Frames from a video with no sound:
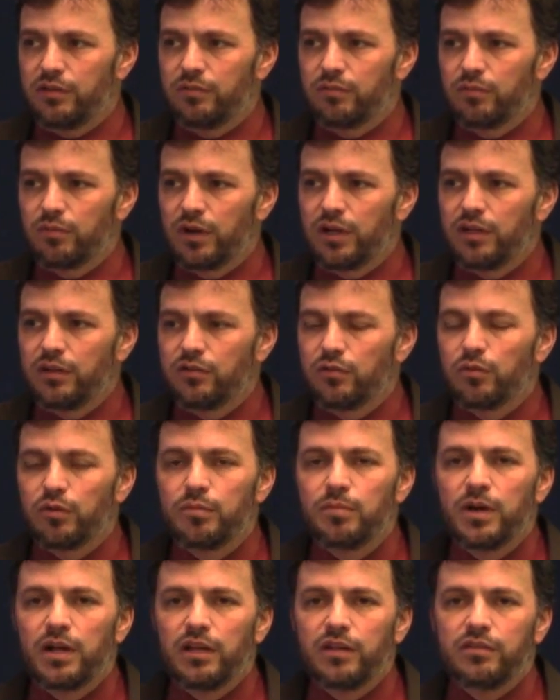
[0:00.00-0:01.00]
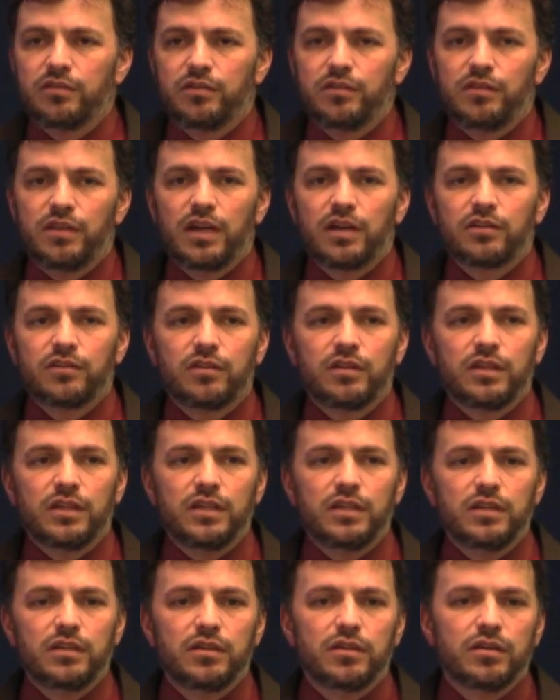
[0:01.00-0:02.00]
regulatory policies
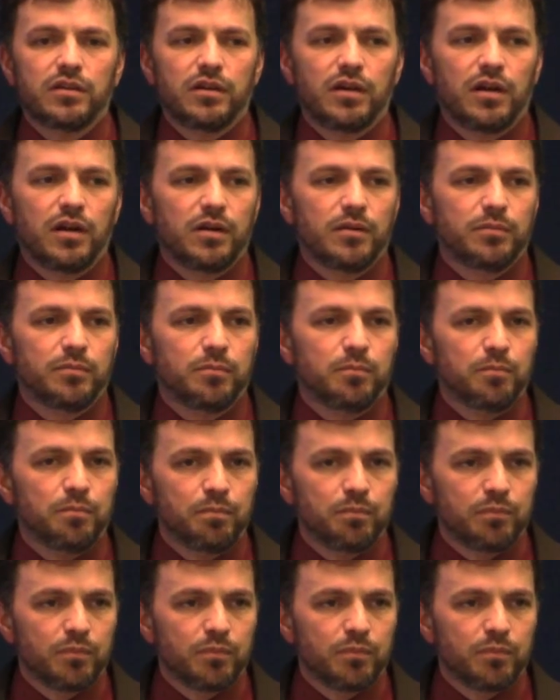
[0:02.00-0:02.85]
actually um,